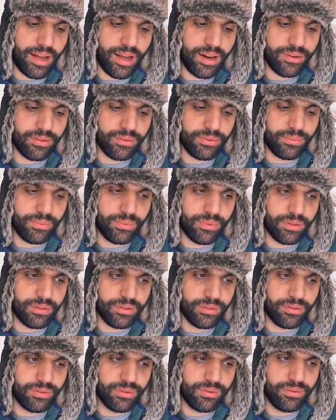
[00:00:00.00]
I don't
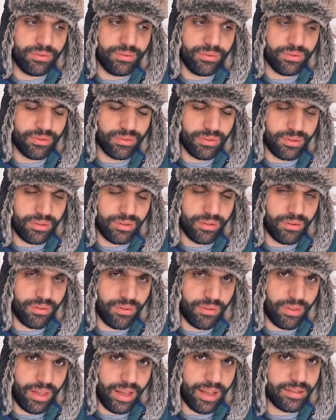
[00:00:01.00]
want to do certain
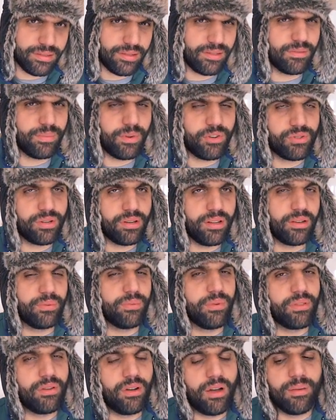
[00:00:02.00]
things, especially like
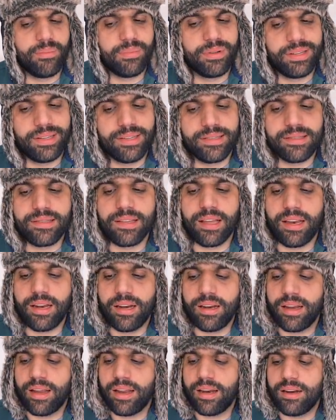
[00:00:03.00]
with companies
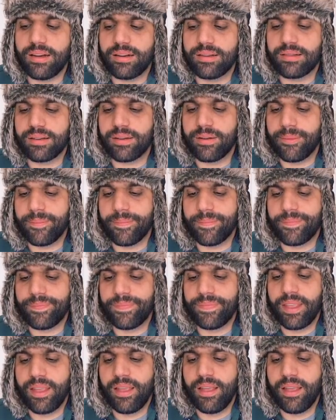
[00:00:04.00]
and